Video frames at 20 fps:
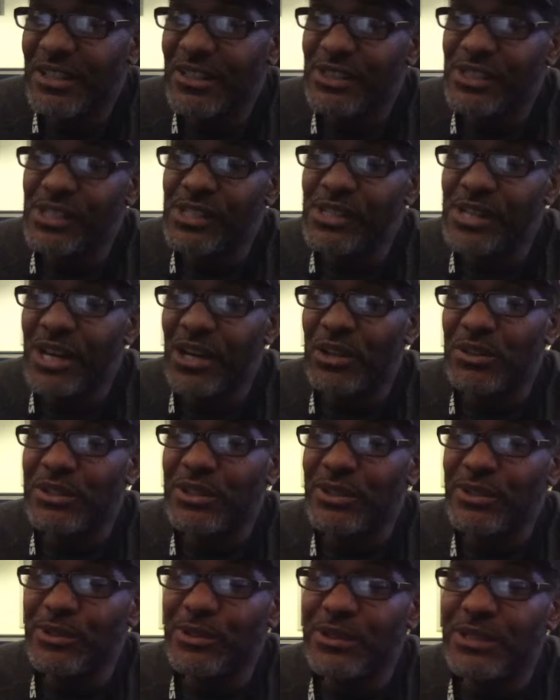you go
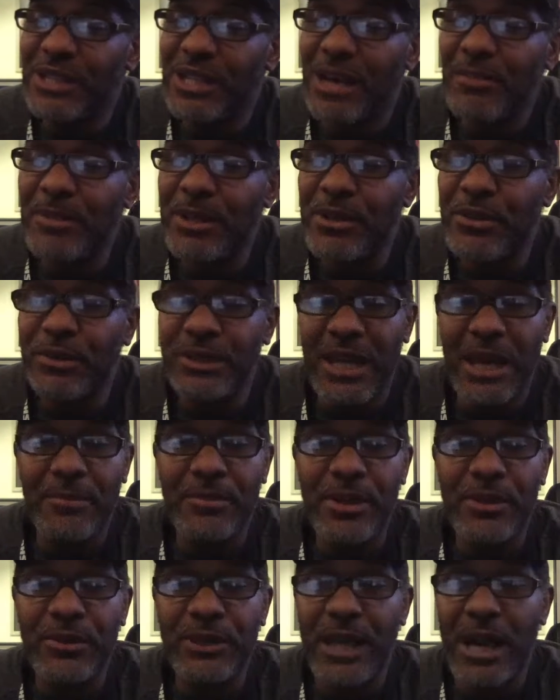to
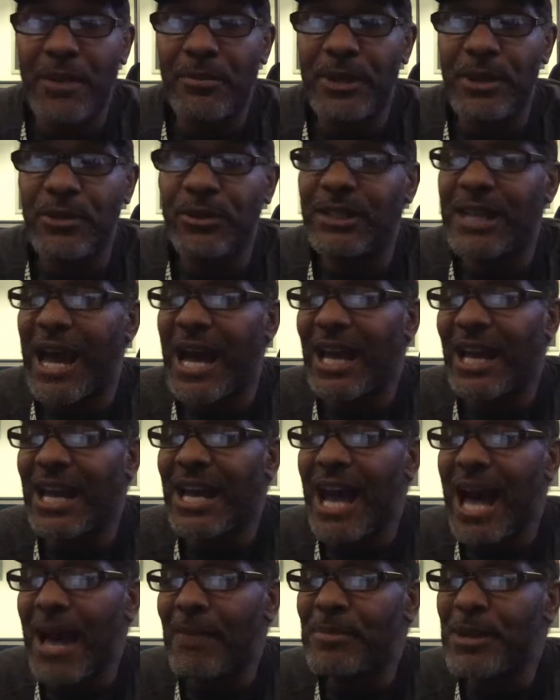
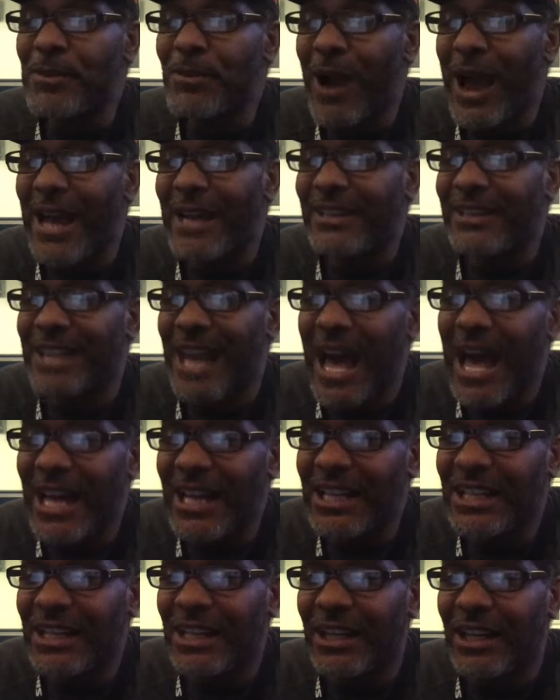
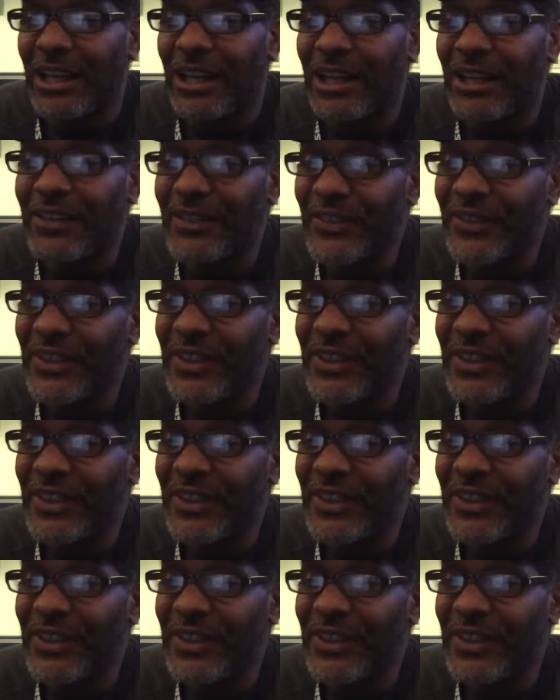www.copyright.gov